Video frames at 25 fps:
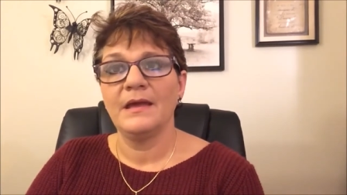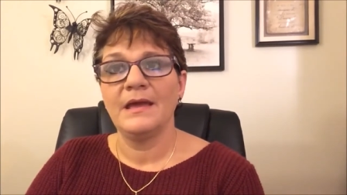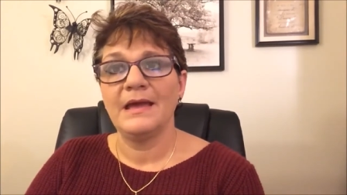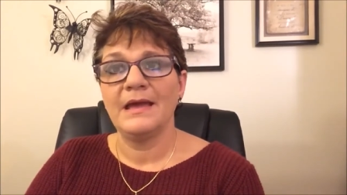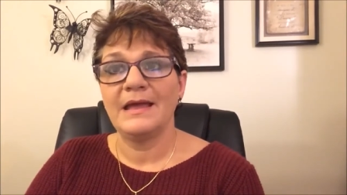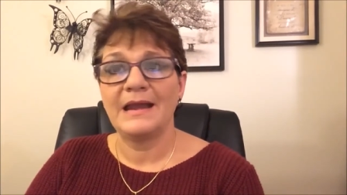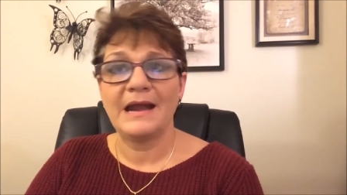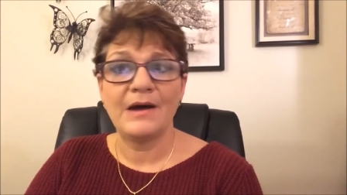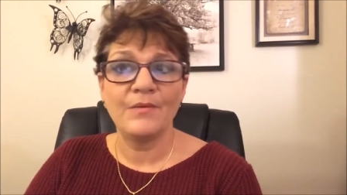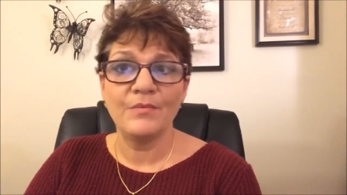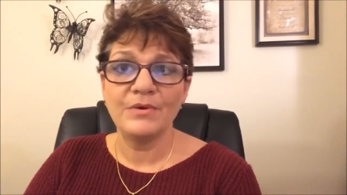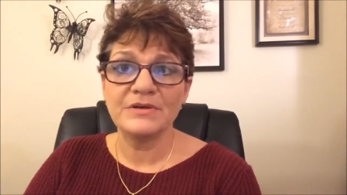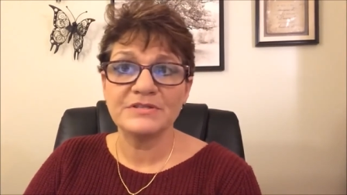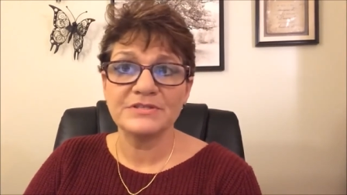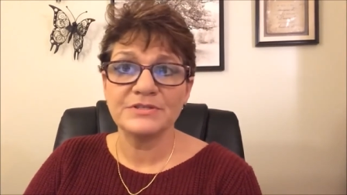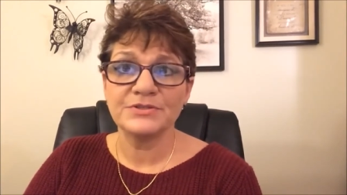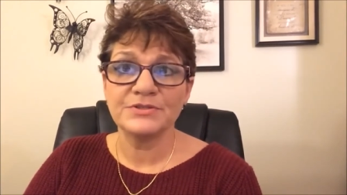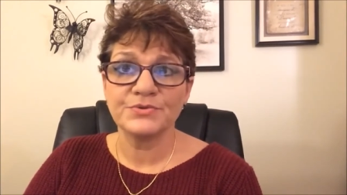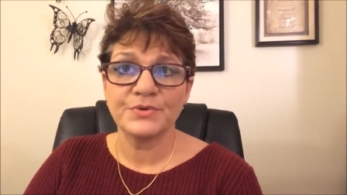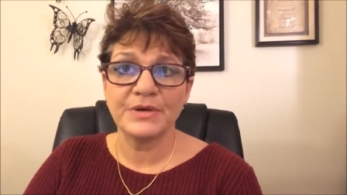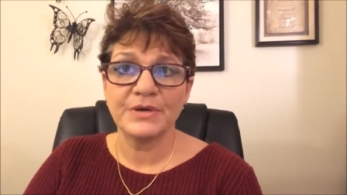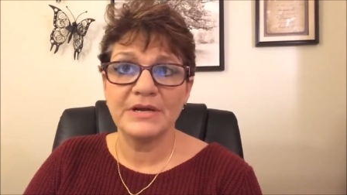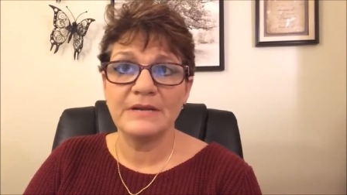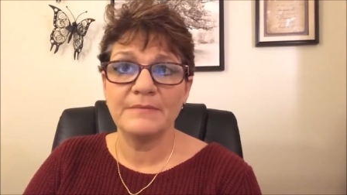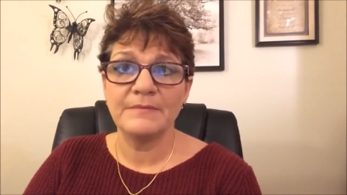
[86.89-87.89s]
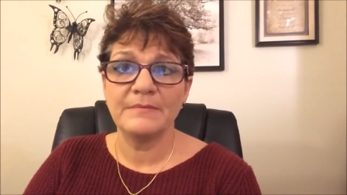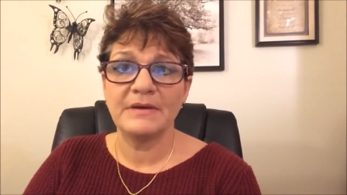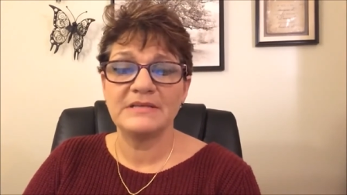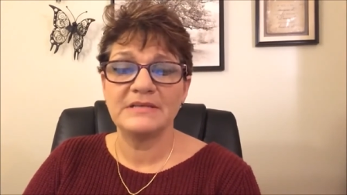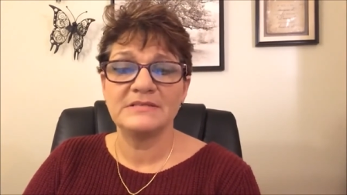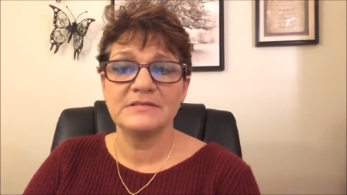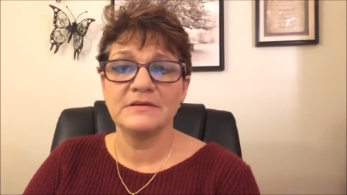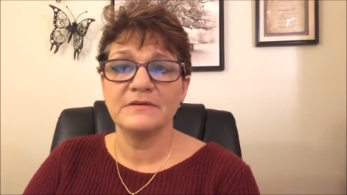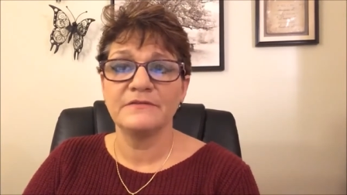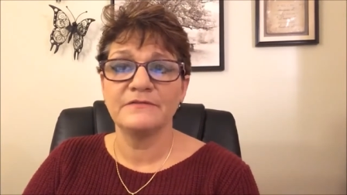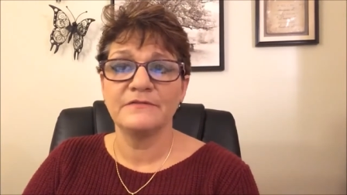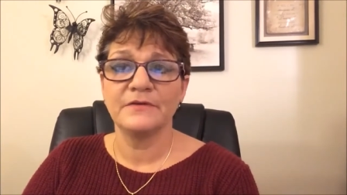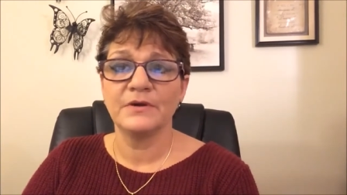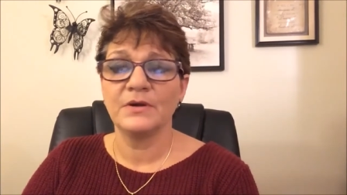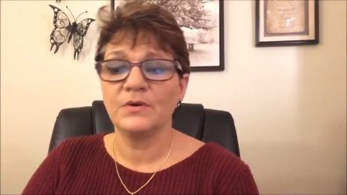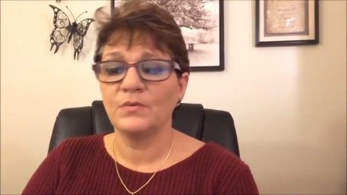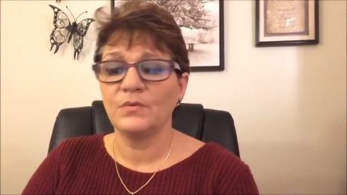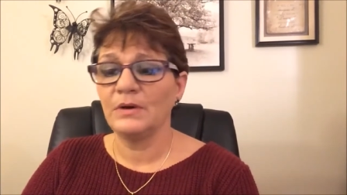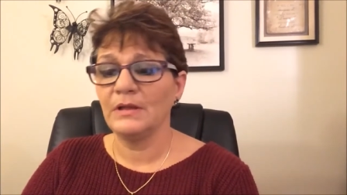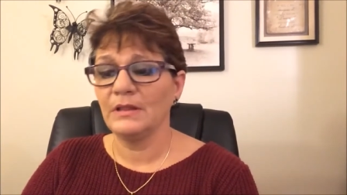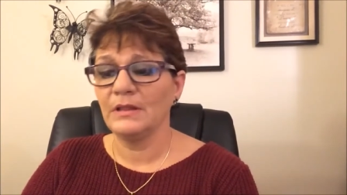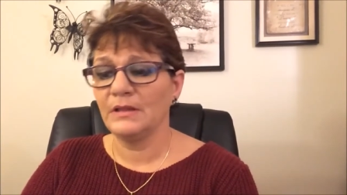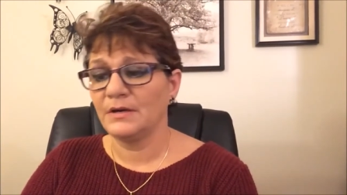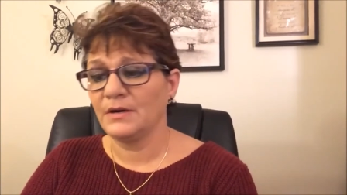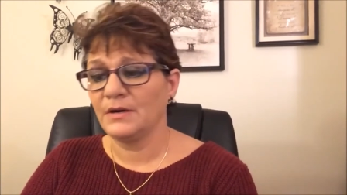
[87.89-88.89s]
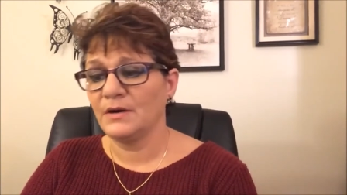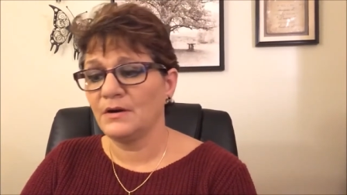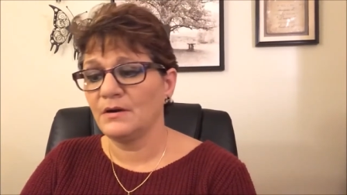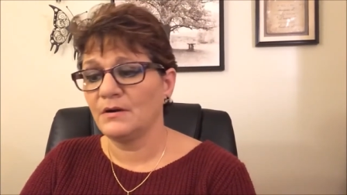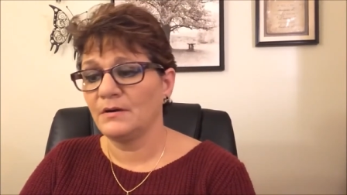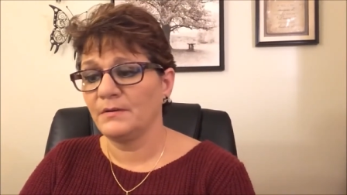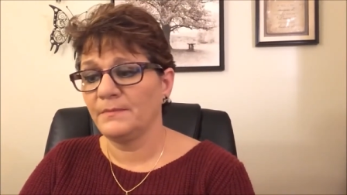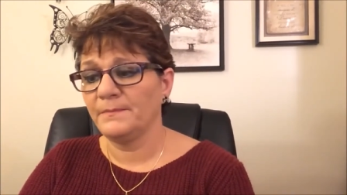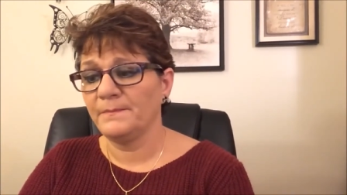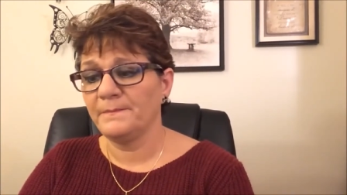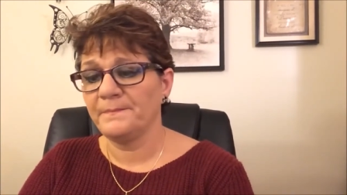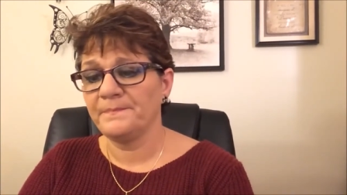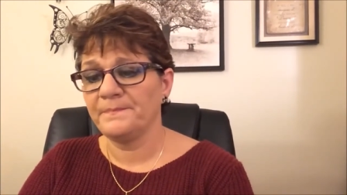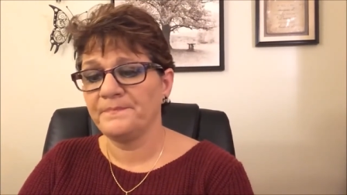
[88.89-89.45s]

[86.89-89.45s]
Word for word: And I wasn't treating myself very well at all.